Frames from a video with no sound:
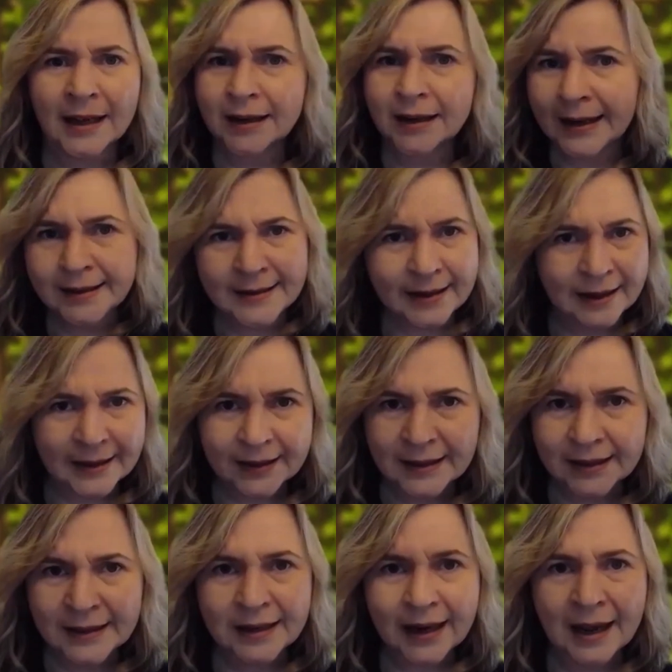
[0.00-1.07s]
less
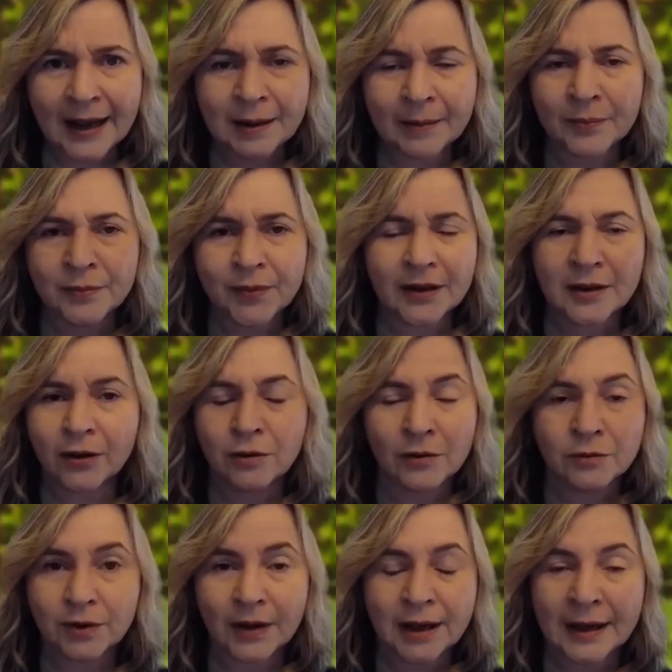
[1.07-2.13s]
likely
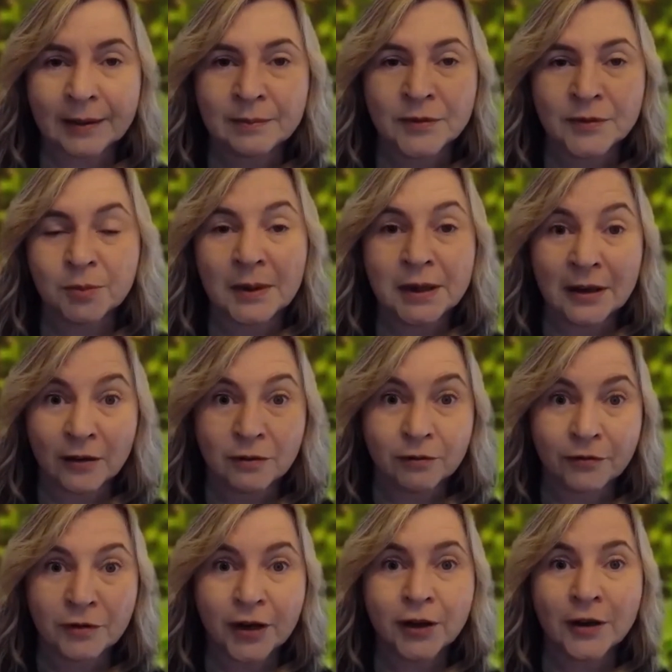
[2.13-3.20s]
to be
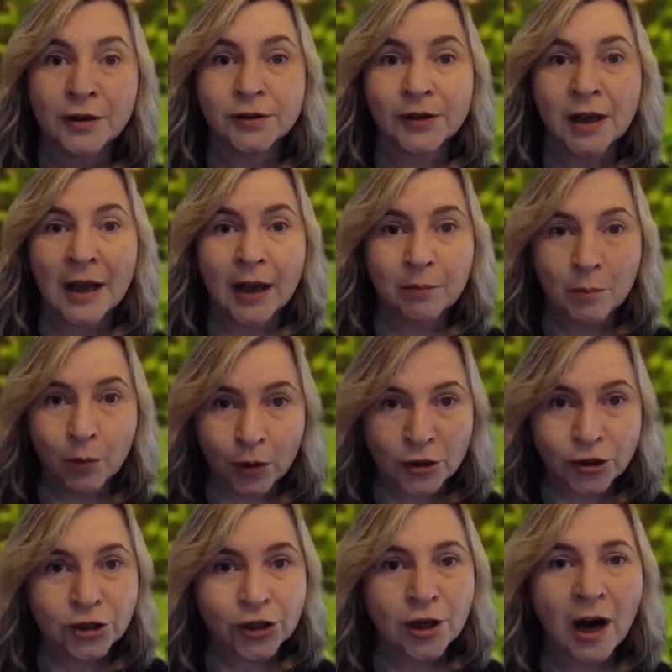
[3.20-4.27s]
confused, more
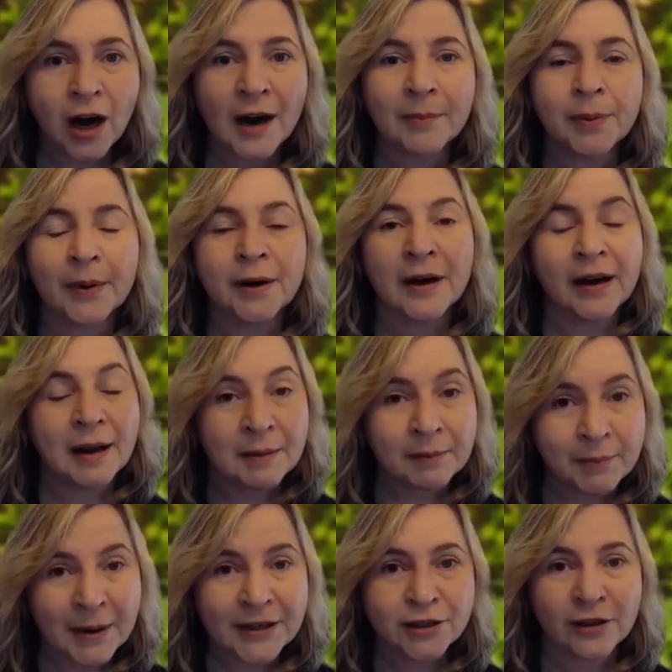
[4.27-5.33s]
sharper and
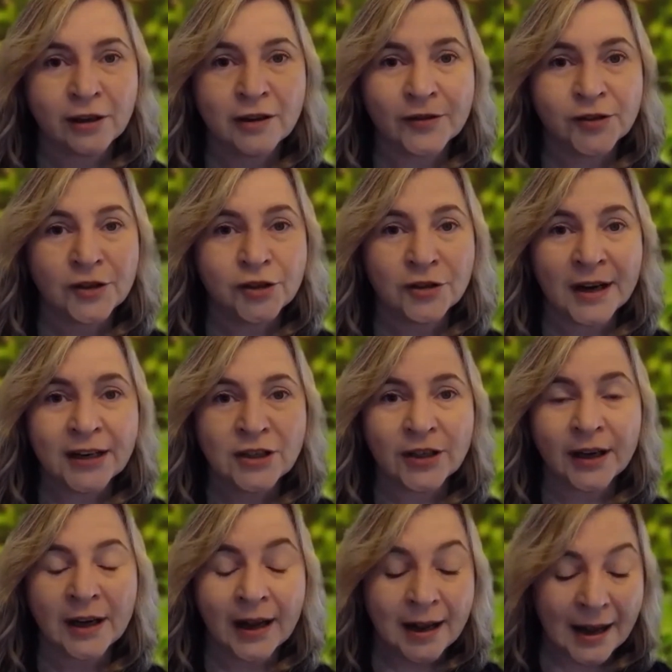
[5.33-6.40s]
better
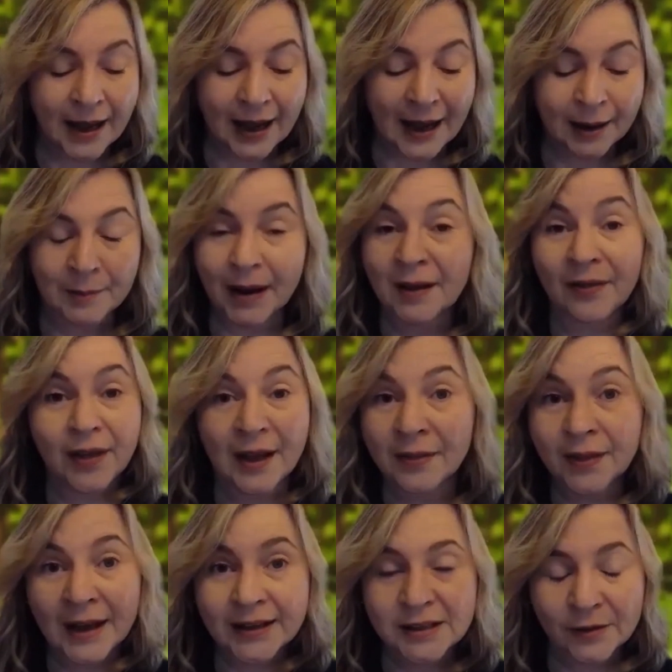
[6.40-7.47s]
concentration, and
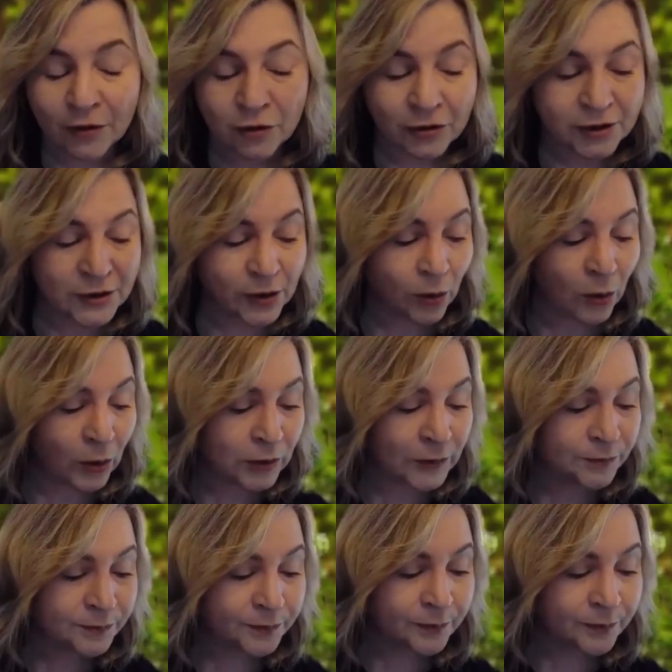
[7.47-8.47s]
that's for us all.